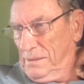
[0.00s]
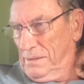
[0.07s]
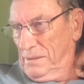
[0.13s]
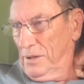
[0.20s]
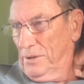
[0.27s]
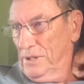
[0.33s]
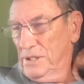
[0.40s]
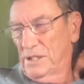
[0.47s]

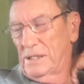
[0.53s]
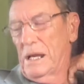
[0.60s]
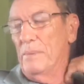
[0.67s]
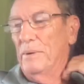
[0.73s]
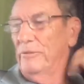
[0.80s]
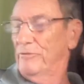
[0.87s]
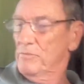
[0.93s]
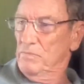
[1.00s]
This is
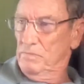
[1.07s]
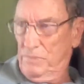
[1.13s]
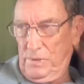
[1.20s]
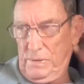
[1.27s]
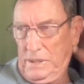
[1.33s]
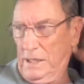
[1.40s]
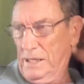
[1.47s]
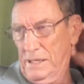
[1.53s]
coming from,
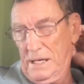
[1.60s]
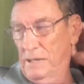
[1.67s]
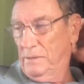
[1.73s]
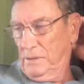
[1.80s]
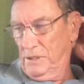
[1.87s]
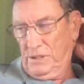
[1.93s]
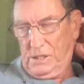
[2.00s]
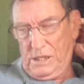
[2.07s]

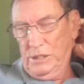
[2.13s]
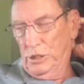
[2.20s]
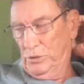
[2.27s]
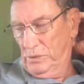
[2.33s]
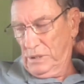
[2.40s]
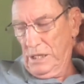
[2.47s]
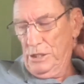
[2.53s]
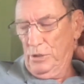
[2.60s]
and this
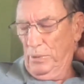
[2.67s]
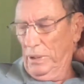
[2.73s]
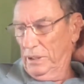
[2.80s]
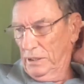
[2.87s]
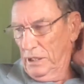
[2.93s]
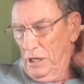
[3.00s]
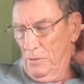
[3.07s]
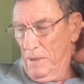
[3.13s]

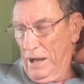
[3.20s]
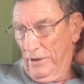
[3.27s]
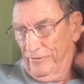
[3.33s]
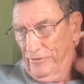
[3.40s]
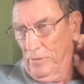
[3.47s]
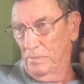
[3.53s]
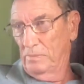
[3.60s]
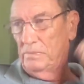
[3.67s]
continuing the email
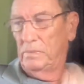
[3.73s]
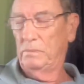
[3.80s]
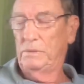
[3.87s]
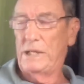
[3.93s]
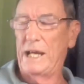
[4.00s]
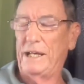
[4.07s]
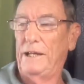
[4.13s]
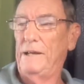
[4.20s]
from
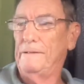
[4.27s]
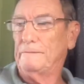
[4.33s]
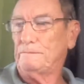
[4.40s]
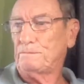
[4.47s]
Danny.